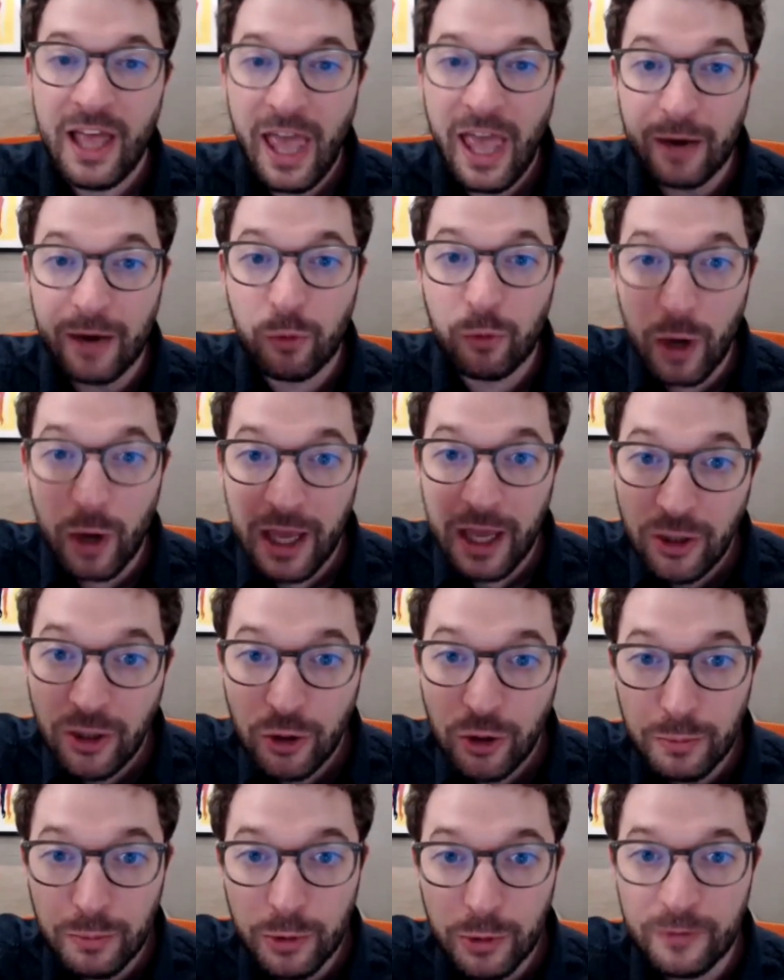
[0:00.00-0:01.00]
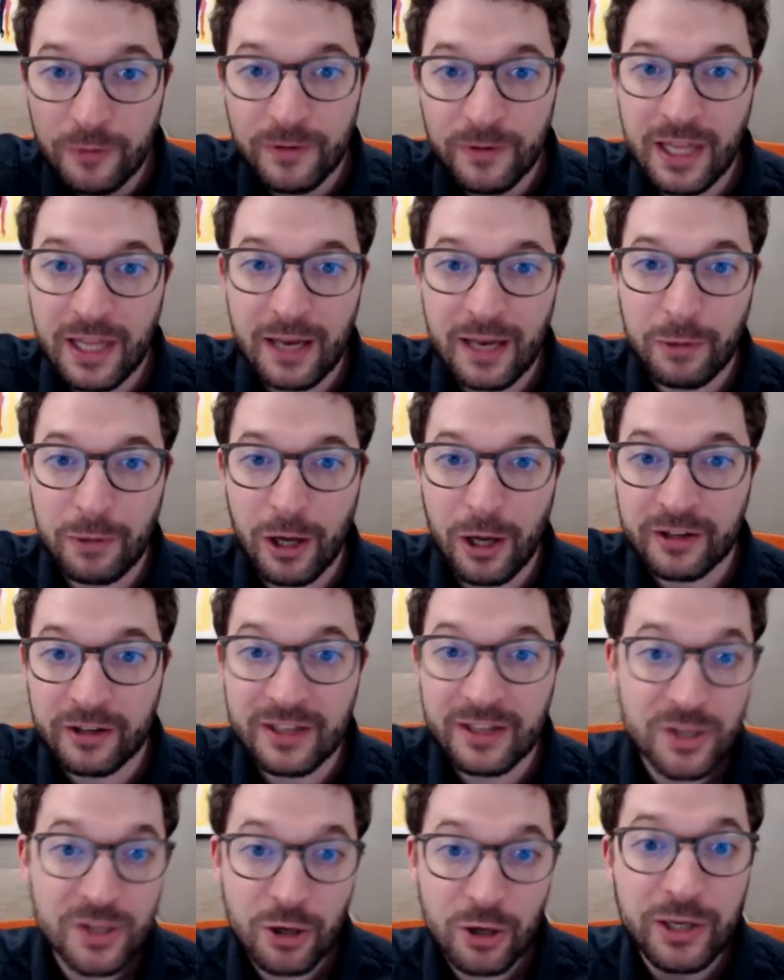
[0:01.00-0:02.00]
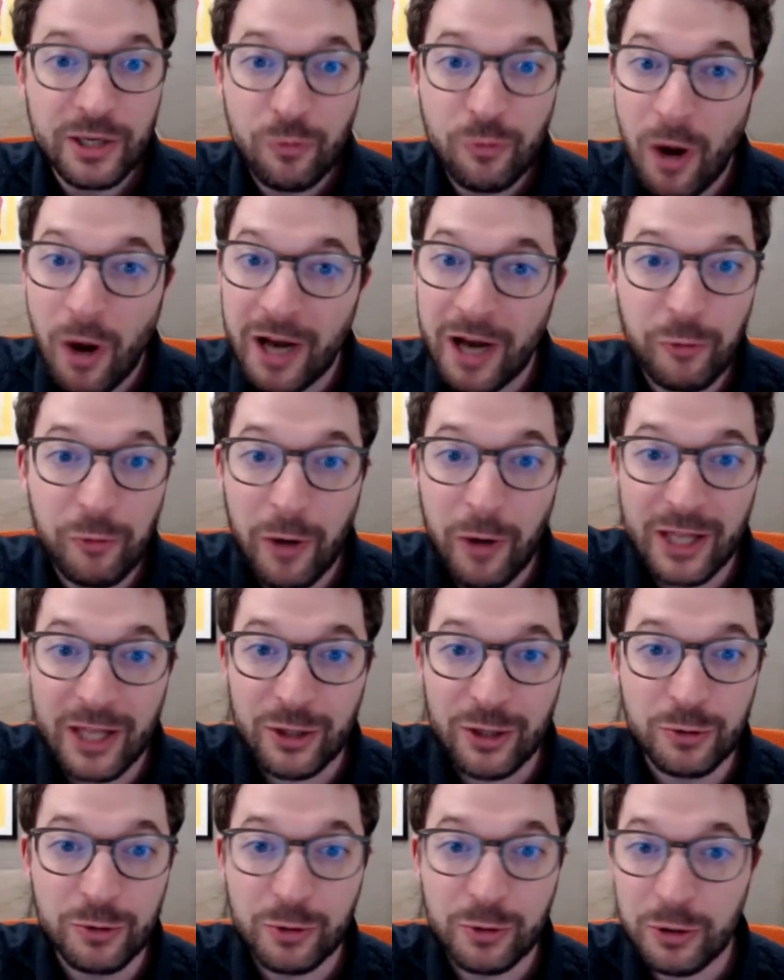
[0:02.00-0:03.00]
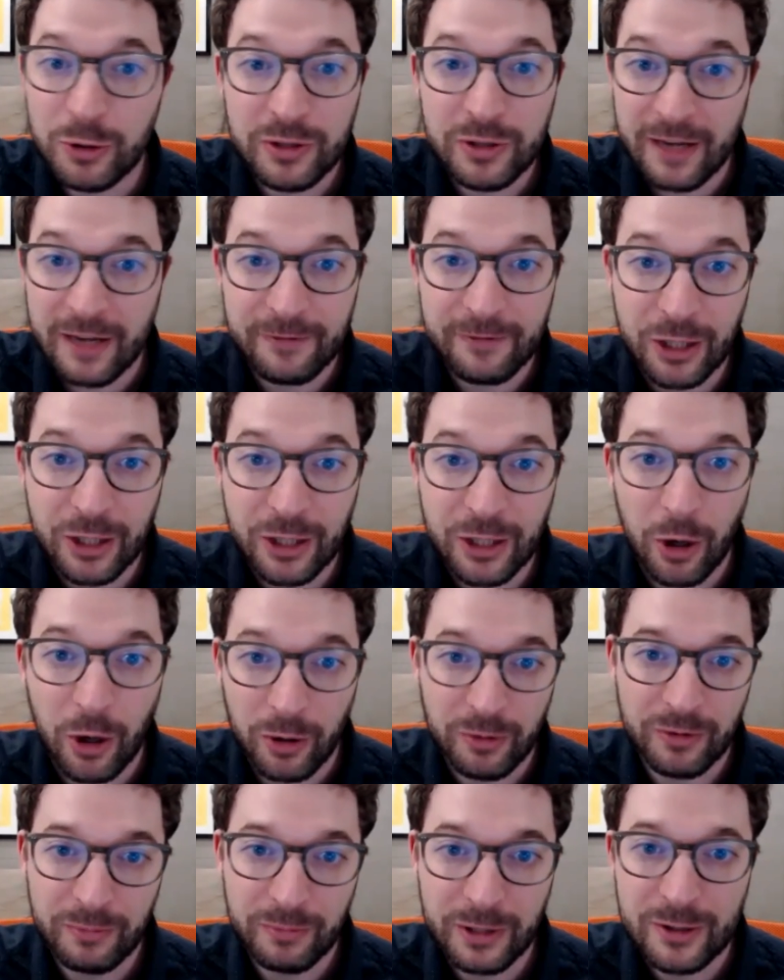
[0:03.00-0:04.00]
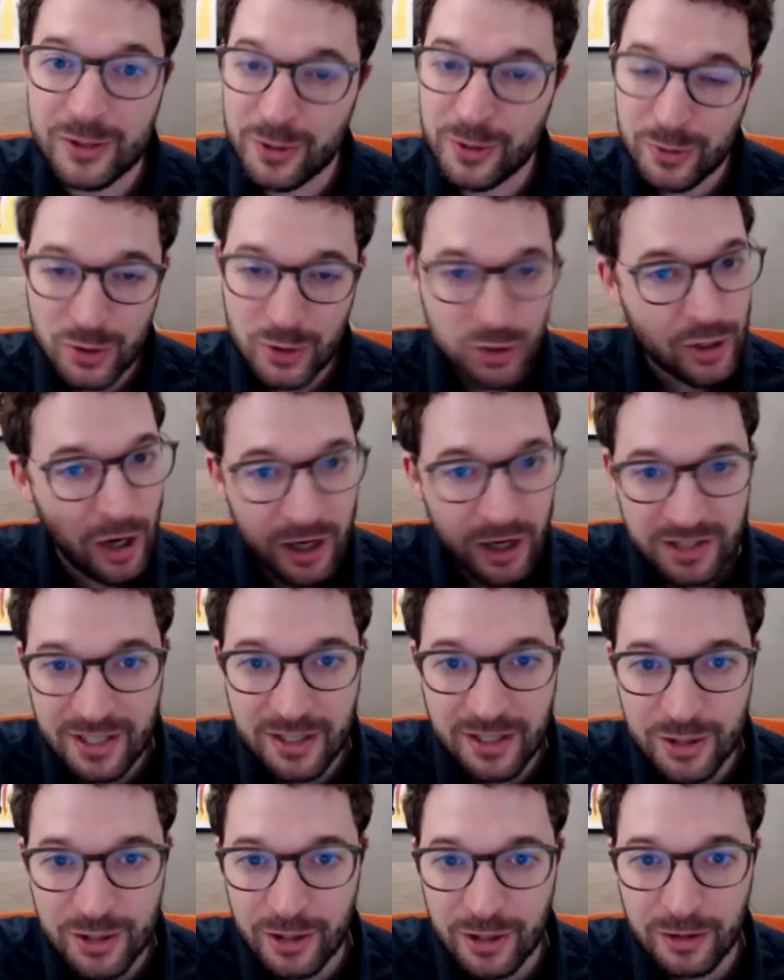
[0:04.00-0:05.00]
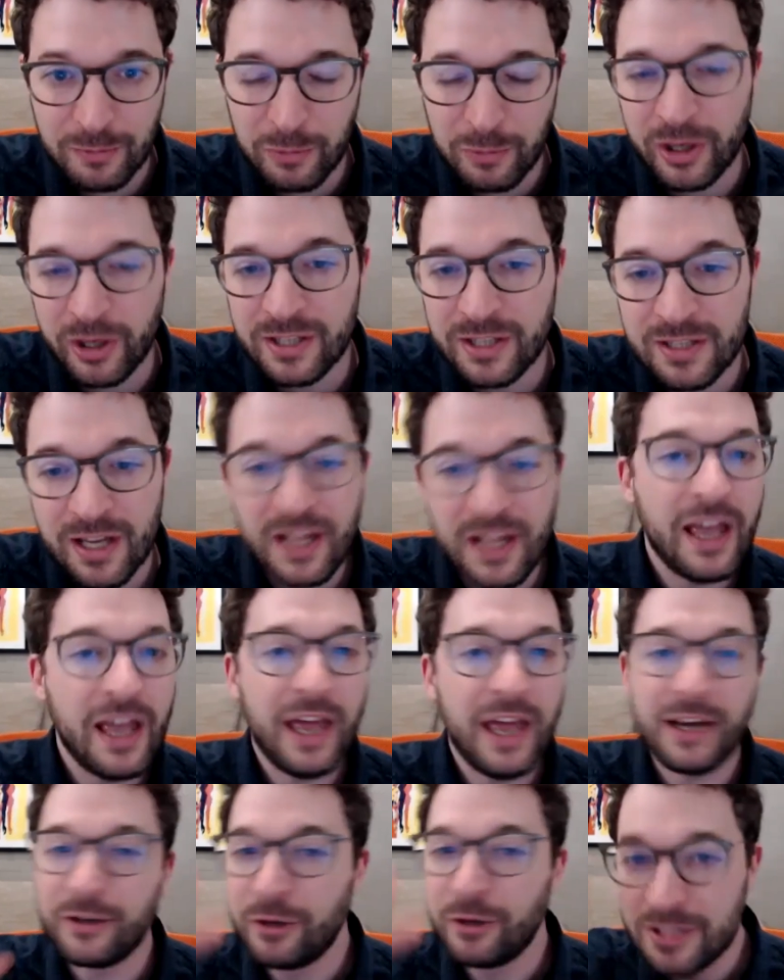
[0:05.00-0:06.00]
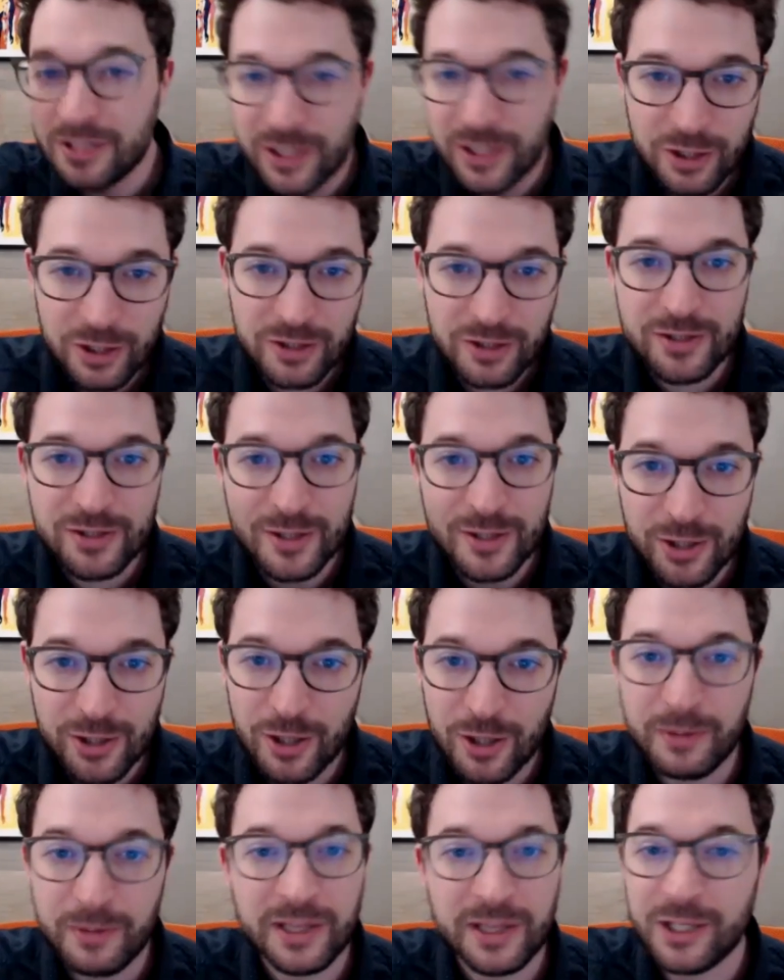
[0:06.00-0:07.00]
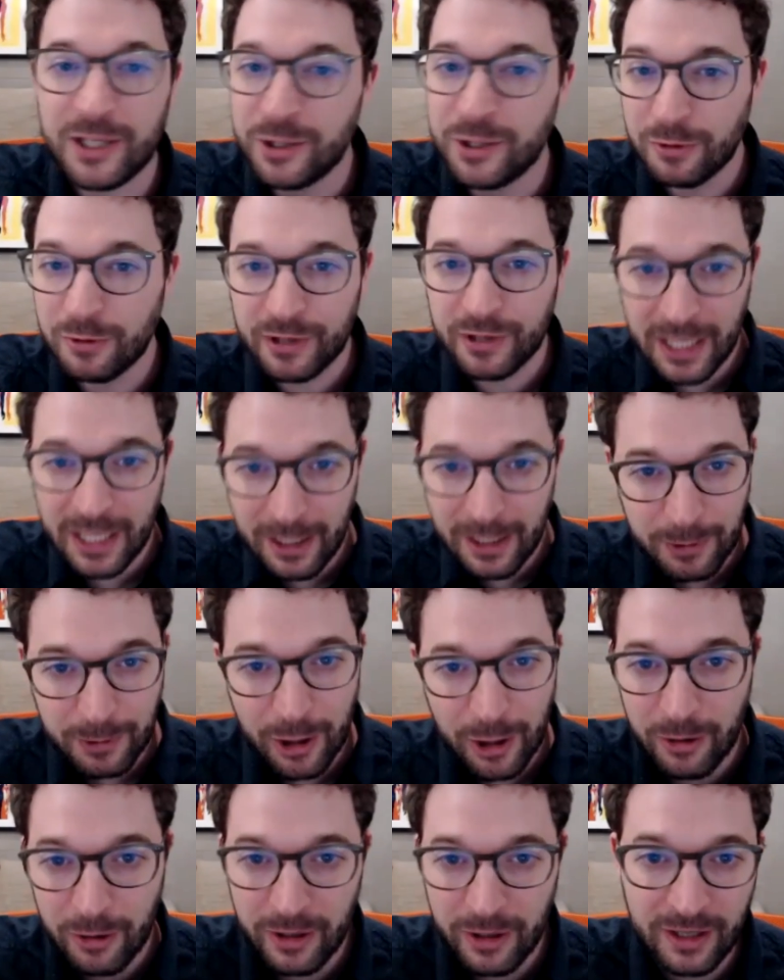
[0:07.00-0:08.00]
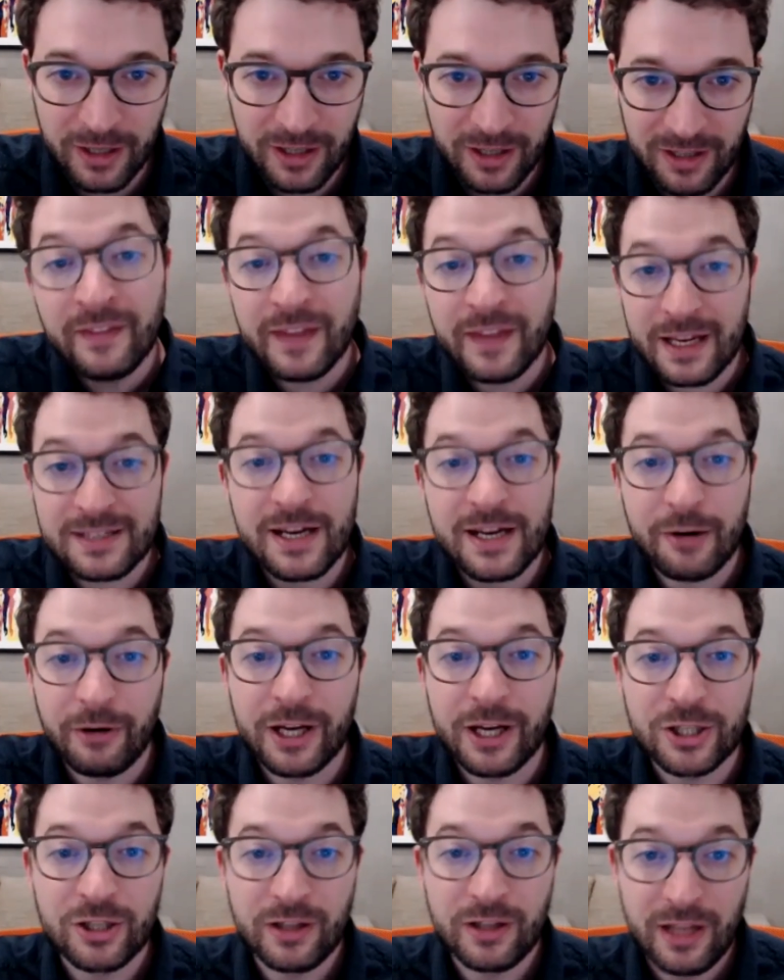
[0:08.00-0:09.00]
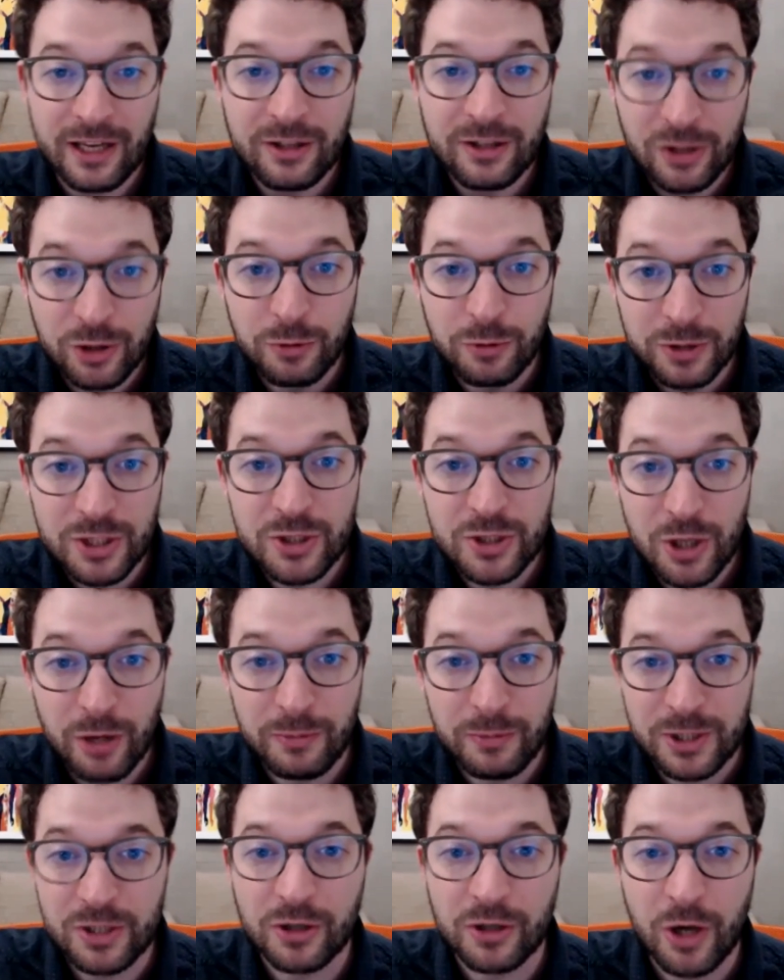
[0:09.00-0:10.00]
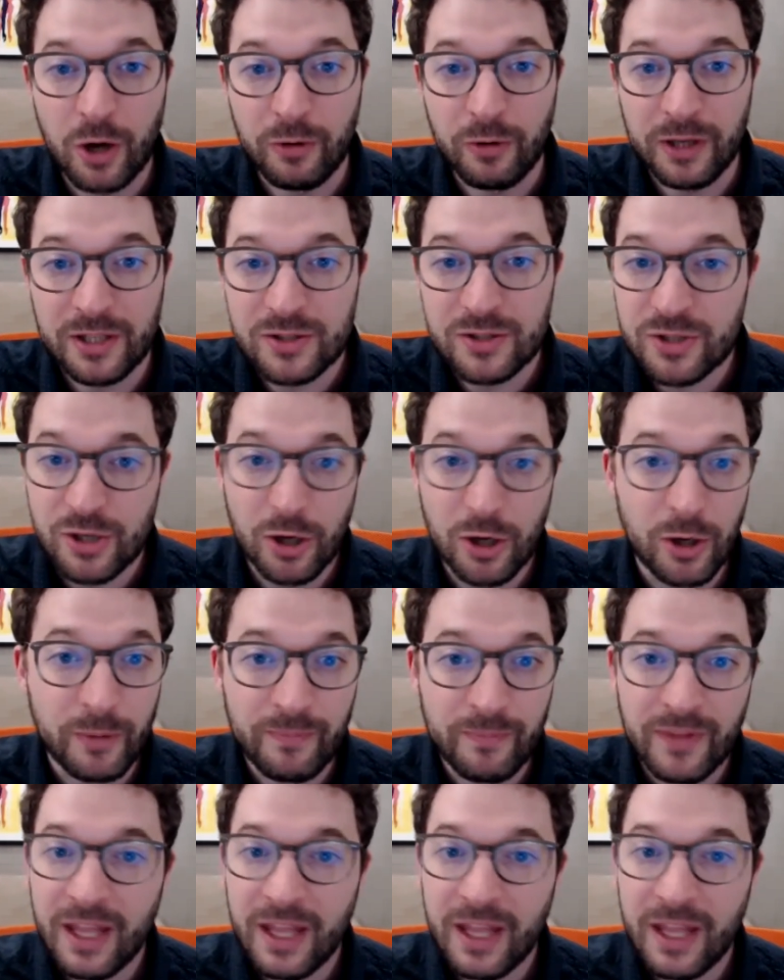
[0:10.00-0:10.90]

Yeah. And where you move in that block, there's only one way you could ever go because you start at a certain point and conditions determine that you will keep going that direction that you were determined to go in. So